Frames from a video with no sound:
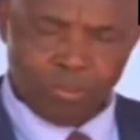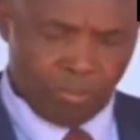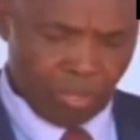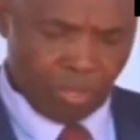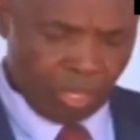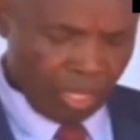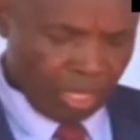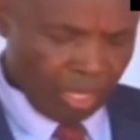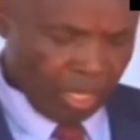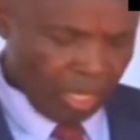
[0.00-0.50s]
with
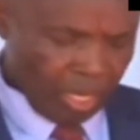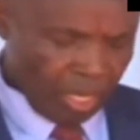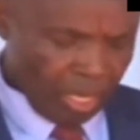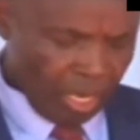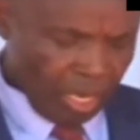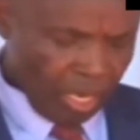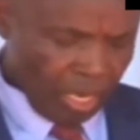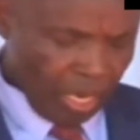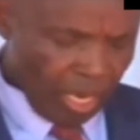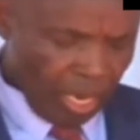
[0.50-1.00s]
speed
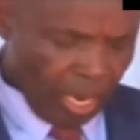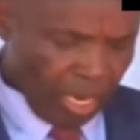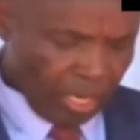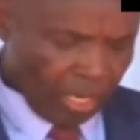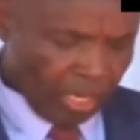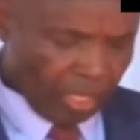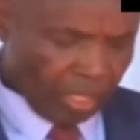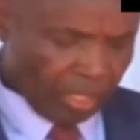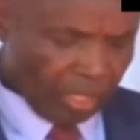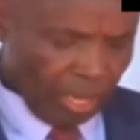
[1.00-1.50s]

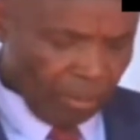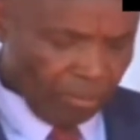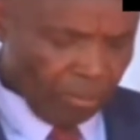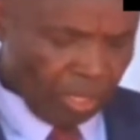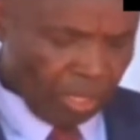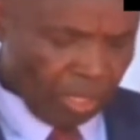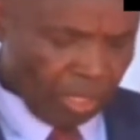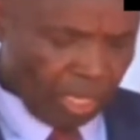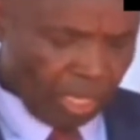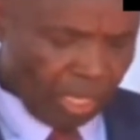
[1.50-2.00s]
and
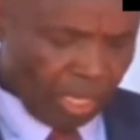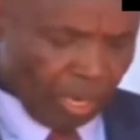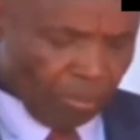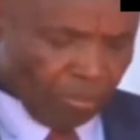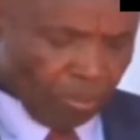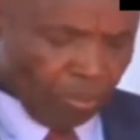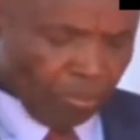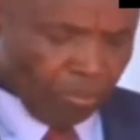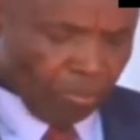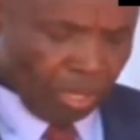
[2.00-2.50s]
establish the
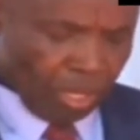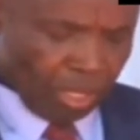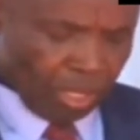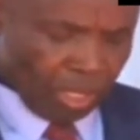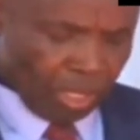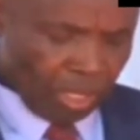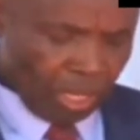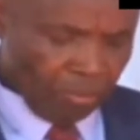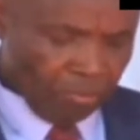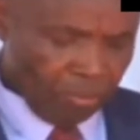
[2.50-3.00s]
number of
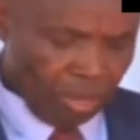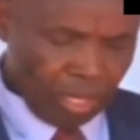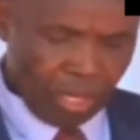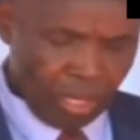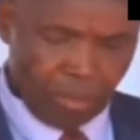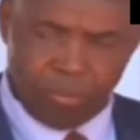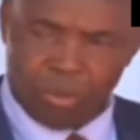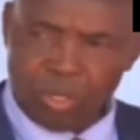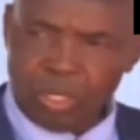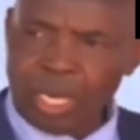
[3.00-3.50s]
places
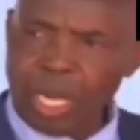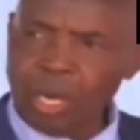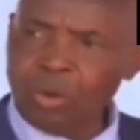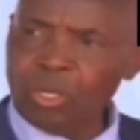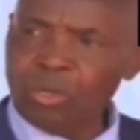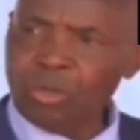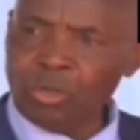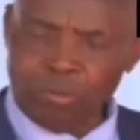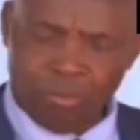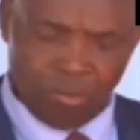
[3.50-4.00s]
available in
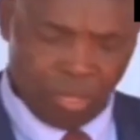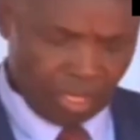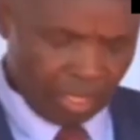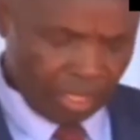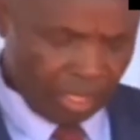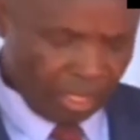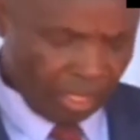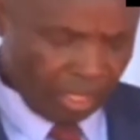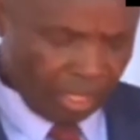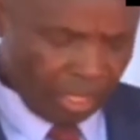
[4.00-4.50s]
our
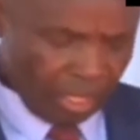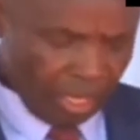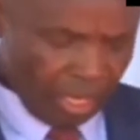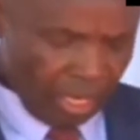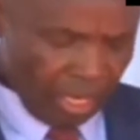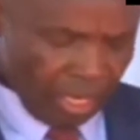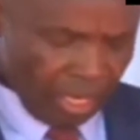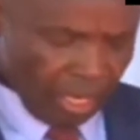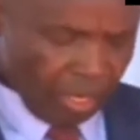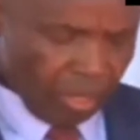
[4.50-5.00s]
universities,
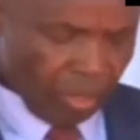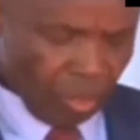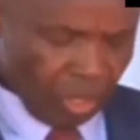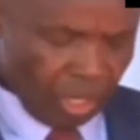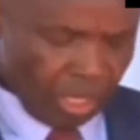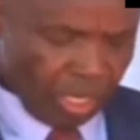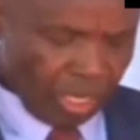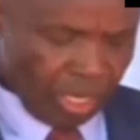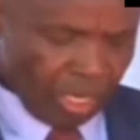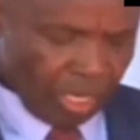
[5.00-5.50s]

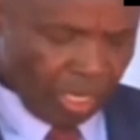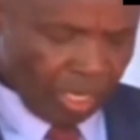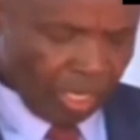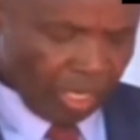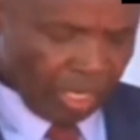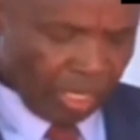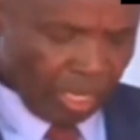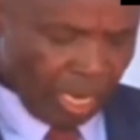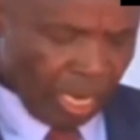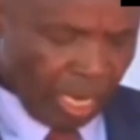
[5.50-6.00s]

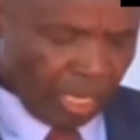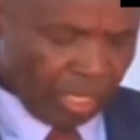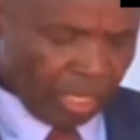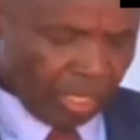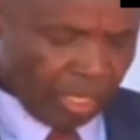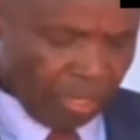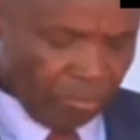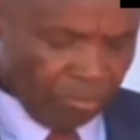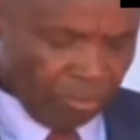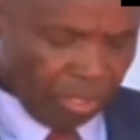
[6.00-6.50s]
colleges, and
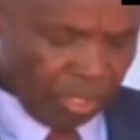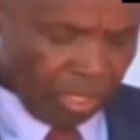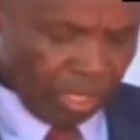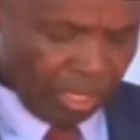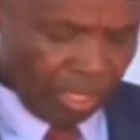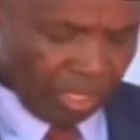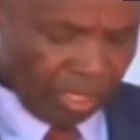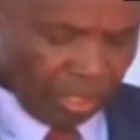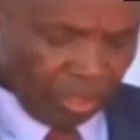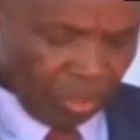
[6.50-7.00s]
the TVET
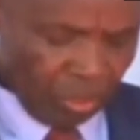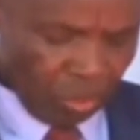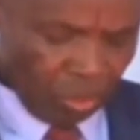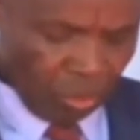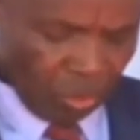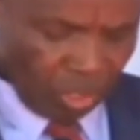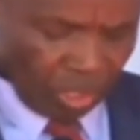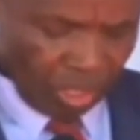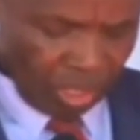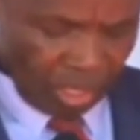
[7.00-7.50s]

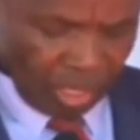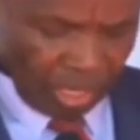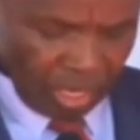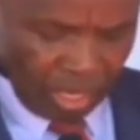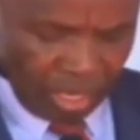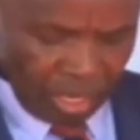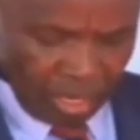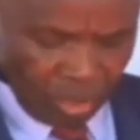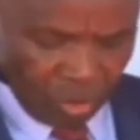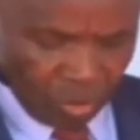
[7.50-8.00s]
institutions
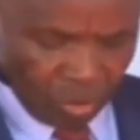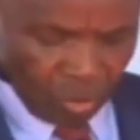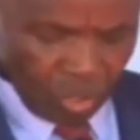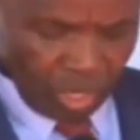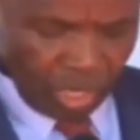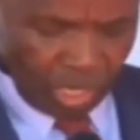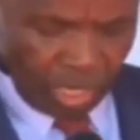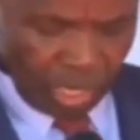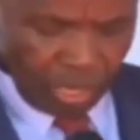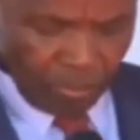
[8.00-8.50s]

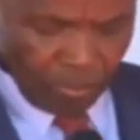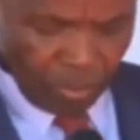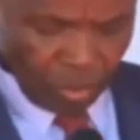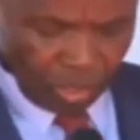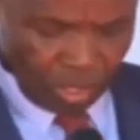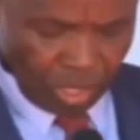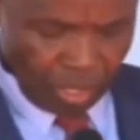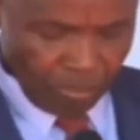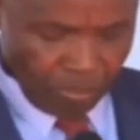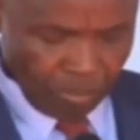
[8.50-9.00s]
to
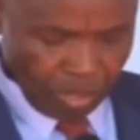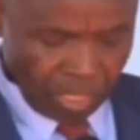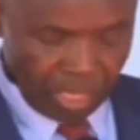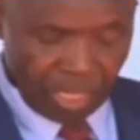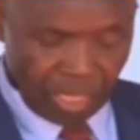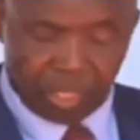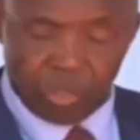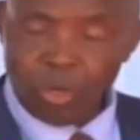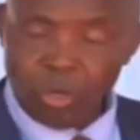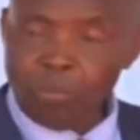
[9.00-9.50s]
enable the
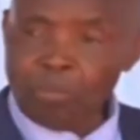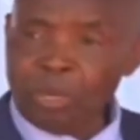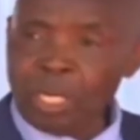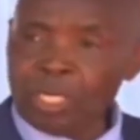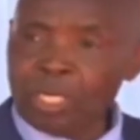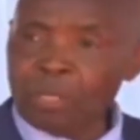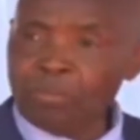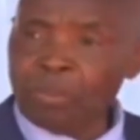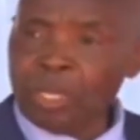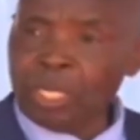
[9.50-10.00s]
immediate
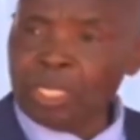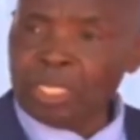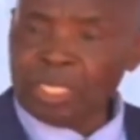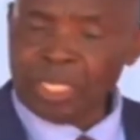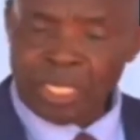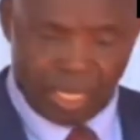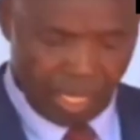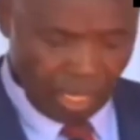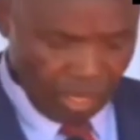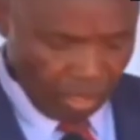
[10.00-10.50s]

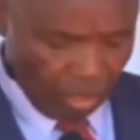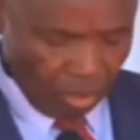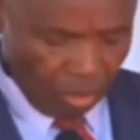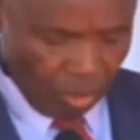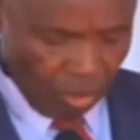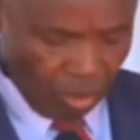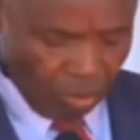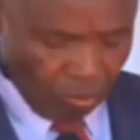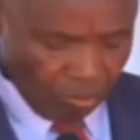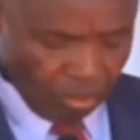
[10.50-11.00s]
commencement
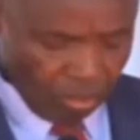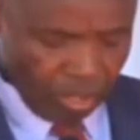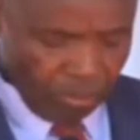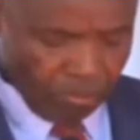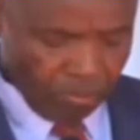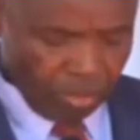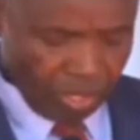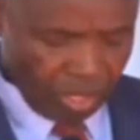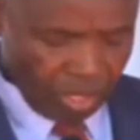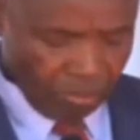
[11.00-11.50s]
of
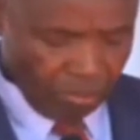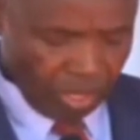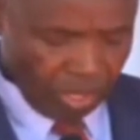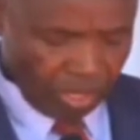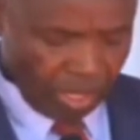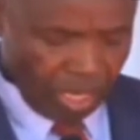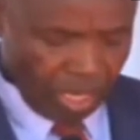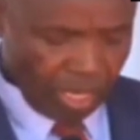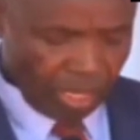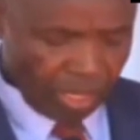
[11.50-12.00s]
the
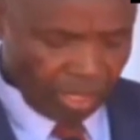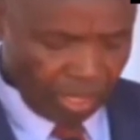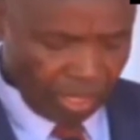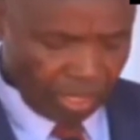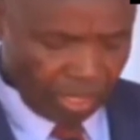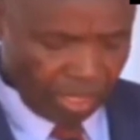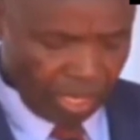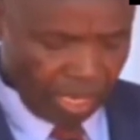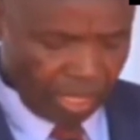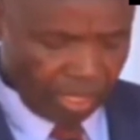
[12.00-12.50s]
placement
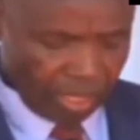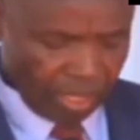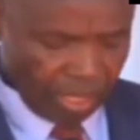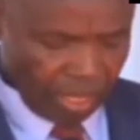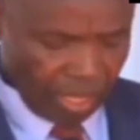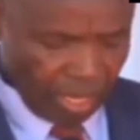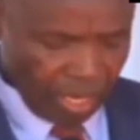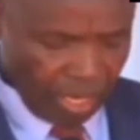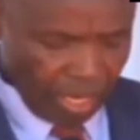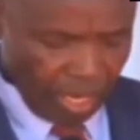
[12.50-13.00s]
exercise.
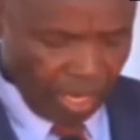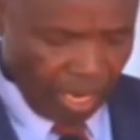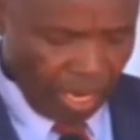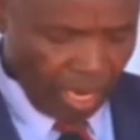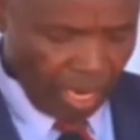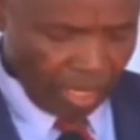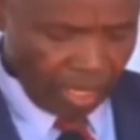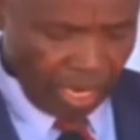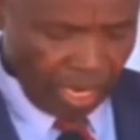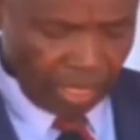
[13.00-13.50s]

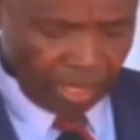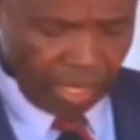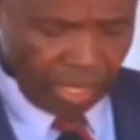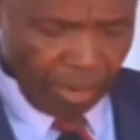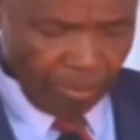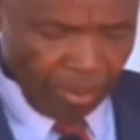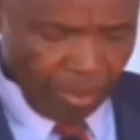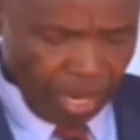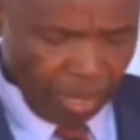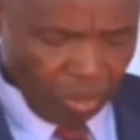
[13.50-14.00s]
And
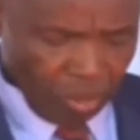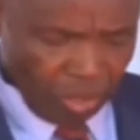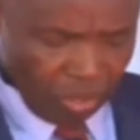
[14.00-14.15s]
as I'm